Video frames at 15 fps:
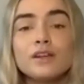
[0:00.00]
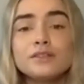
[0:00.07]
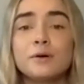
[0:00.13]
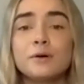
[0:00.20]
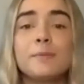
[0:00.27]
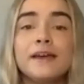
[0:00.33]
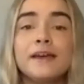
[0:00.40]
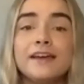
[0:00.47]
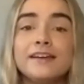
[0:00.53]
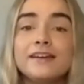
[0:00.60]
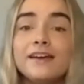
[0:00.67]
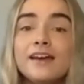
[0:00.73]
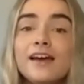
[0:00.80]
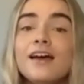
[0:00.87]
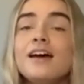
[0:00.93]
pop in.
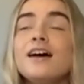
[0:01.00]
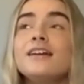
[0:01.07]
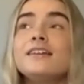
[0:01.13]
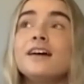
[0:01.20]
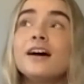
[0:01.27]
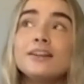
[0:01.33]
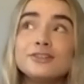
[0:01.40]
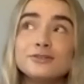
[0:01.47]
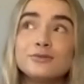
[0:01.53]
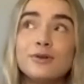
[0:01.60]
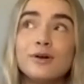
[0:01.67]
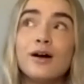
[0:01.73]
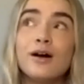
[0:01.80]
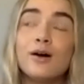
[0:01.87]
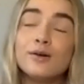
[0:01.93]
Nigel
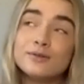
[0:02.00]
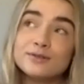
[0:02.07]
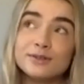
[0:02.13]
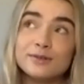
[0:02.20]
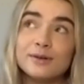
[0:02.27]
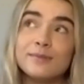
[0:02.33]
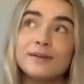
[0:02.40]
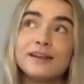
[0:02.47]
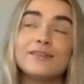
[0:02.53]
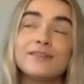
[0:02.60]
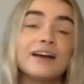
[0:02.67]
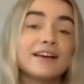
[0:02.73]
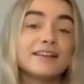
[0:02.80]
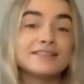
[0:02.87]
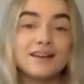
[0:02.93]
also, I believe,
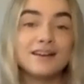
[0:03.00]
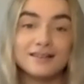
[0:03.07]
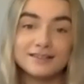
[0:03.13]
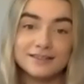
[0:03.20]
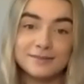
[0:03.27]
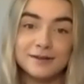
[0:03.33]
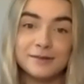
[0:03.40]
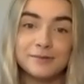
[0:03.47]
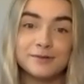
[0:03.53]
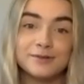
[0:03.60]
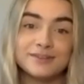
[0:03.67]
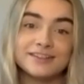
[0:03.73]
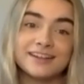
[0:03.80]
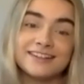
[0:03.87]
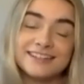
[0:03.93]
has Ask the Menopause
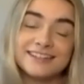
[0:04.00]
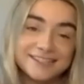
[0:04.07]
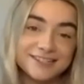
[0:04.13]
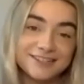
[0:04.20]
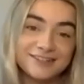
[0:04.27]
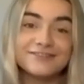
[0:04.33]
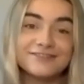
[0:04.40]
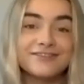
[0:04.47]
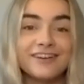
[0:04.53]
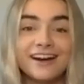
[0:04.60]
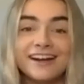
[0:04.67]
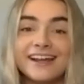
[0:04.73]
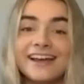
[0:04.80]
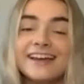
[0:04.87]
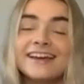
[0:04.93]
Dietitian on a
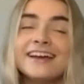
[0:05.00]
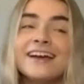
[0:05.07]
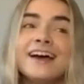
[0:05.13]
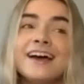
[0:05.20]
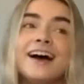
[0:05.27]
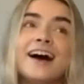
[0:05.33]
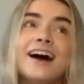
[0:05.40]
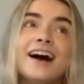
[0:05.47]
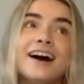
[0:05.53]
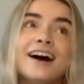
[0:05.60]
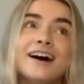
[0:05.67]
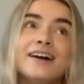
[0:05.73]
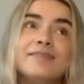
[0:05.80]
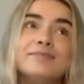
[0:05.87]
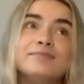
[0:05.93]
Friday
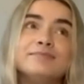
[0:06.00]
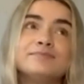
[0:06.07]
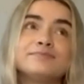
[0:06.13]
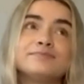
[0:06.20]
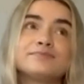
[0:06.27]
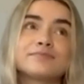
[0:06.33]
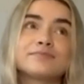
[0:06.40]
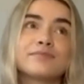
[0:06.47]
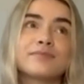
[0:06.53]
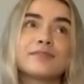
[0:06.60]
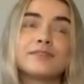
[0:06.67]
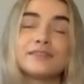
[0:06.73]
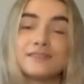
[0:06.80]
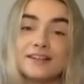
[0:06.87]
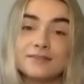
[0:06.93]

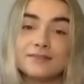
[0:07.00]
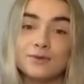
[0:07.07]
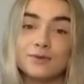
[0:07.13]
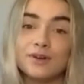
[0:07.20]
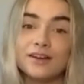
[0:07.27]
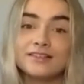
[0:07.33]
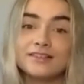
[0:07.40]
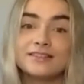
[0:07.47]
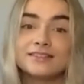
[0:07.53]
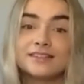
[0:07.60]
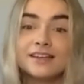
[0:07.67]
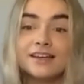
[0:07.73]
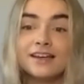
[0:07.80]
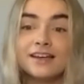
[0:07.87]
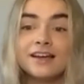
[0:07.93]
for the rest of August.
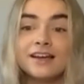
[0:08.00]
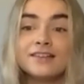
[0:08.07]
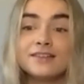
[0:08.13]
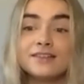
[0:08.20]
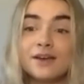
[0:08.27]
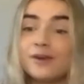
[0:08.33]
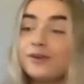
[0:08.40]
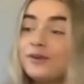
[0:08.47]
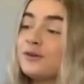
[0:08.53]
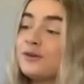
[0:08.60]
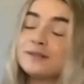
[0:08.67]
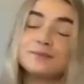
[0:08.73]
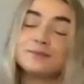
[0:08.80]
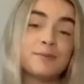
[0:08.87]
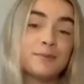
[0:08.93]
So you could
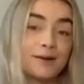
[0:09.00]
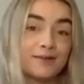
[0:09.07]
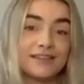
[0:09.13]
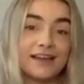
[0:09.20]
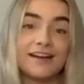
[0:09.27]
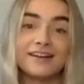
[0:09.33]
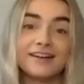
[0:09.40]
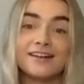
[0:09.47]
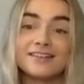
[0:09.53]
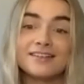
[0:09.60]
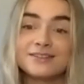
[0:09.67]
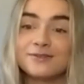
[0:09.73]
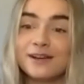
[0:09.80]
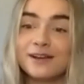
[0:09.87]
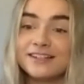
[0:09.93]
always pop along there and ask
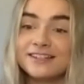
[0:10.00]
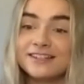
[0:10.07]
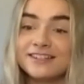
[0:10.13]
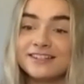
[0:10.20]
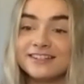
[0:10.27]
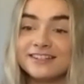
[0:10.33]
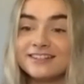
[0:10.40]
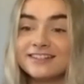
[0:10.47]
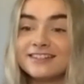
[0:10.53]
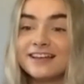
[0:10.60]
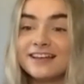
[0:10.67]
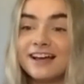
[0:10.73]
your questions.